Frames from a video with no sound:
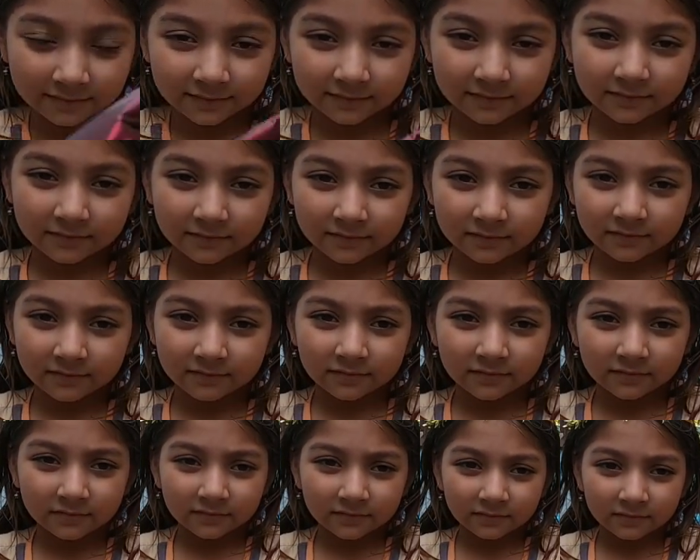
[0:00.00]
This
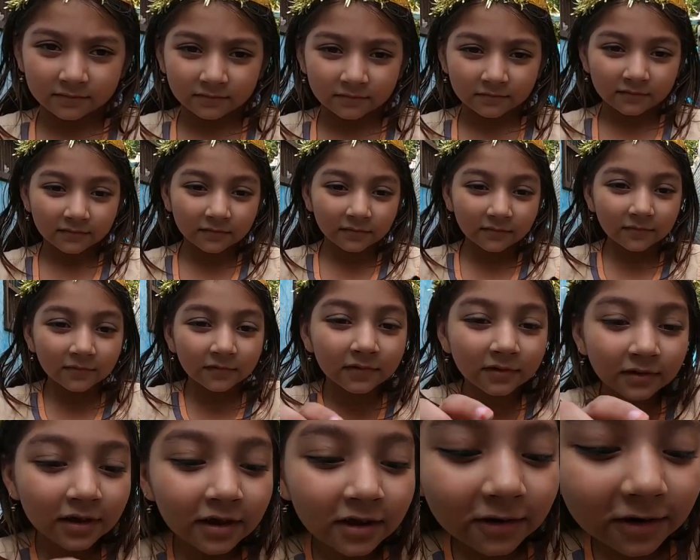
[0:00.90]
is
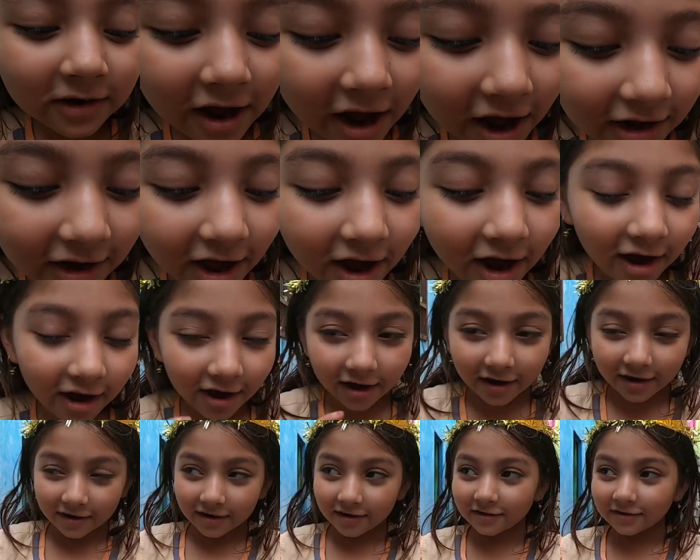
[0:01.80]
brown
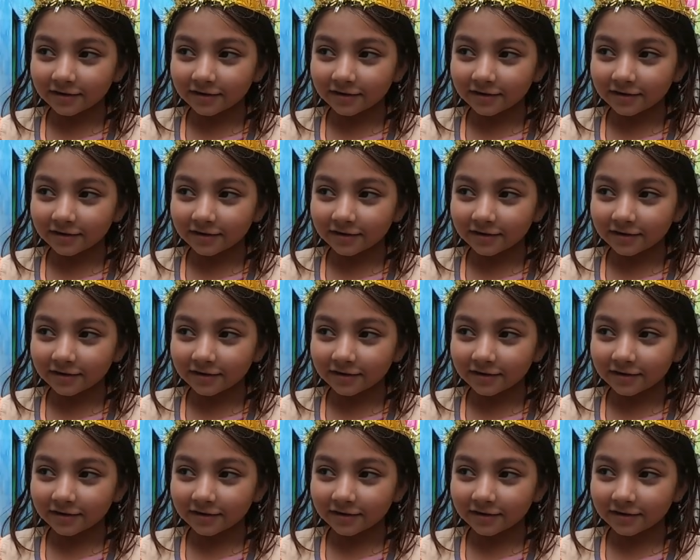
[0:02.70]
color.